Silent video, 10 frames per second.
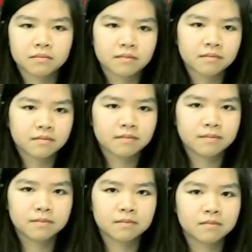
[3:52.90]

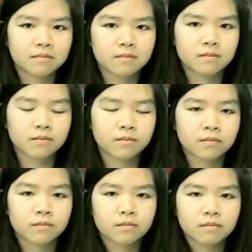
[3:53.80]

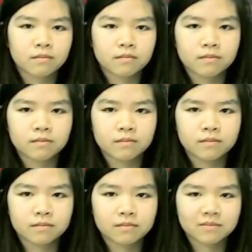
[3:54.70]

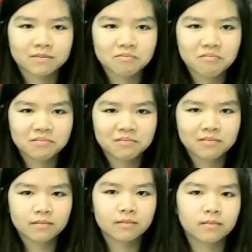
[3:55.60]

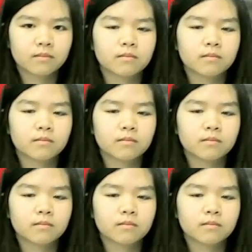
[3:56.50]
(silent)